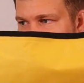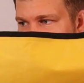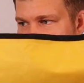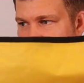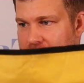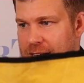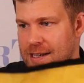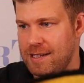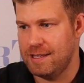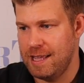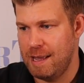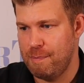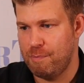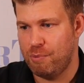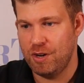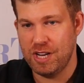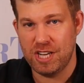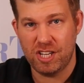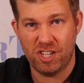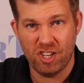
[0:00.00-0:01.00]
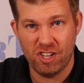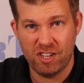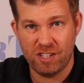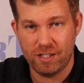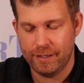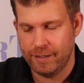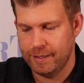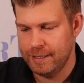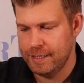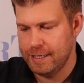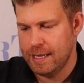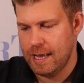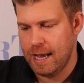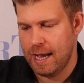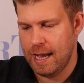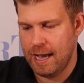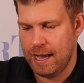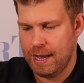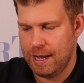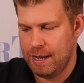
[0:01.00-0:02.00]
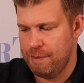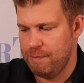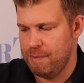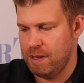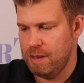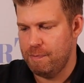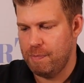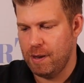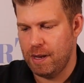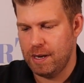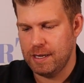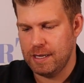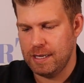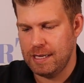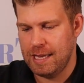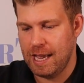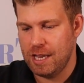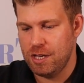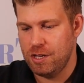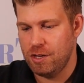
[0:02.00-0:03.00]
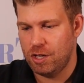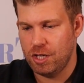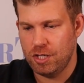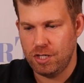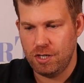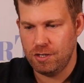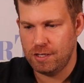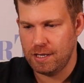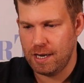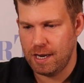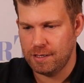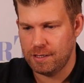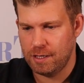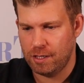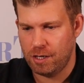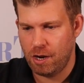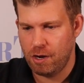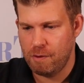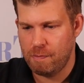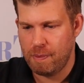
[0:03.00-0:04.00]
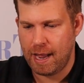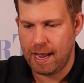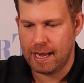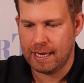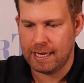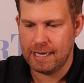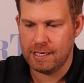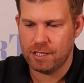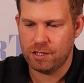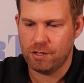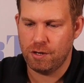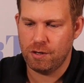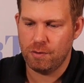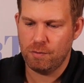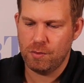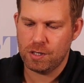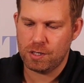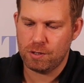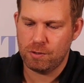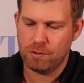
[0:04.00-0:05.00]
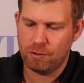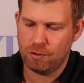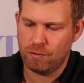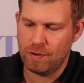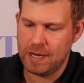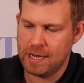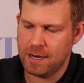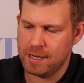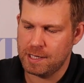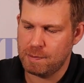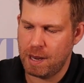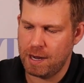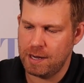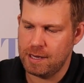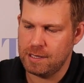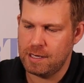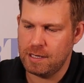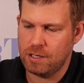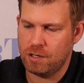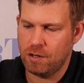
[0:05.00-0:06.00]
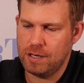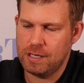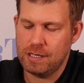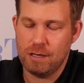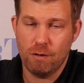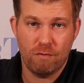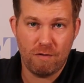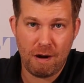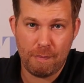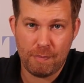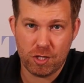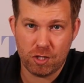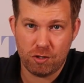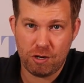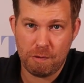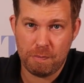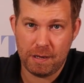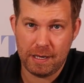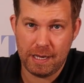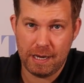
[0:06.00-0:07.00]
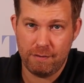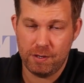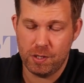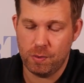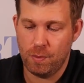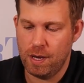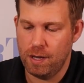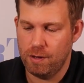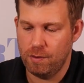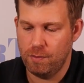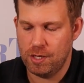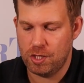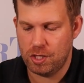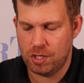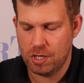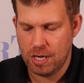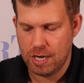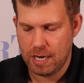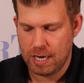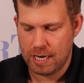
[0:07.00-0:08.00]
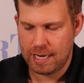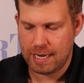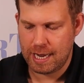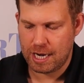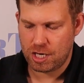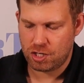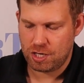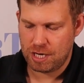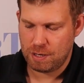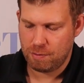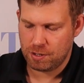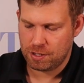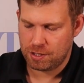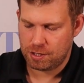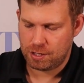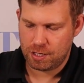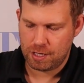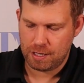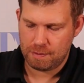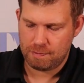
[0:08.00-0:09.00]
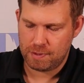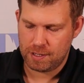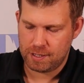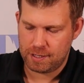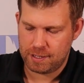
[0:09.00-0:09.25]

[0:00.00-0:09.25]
flat, they're pretty good. But yeah, you could use it as a go bag. It's got, what's really nice about it is it's got this little rubber strip in there as well, which naturally wants to